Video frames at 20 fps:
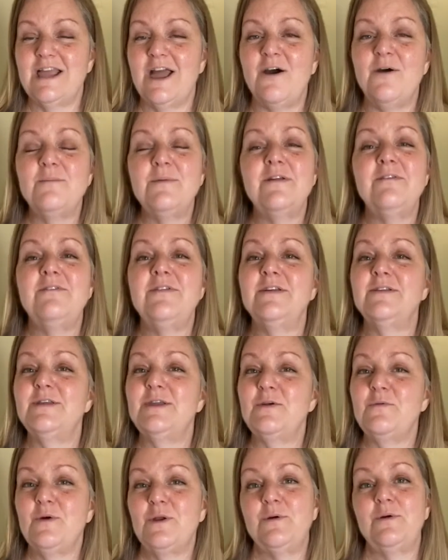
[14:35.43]
How am I
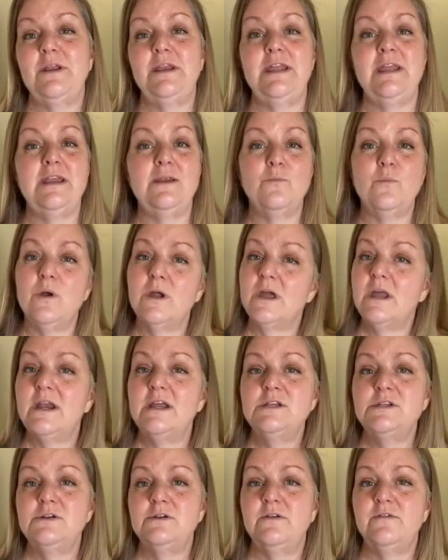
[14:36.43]
feeling? What do I need? And what can
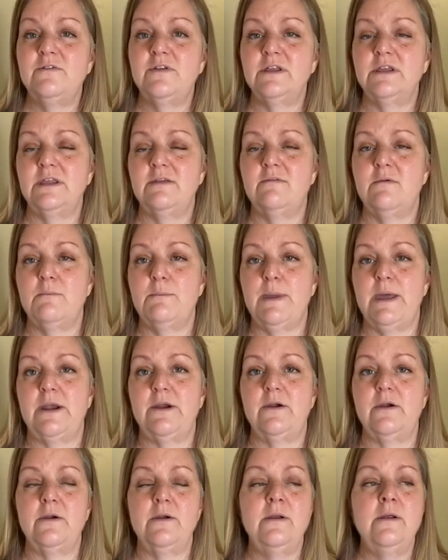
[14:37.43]
I do to feel even better?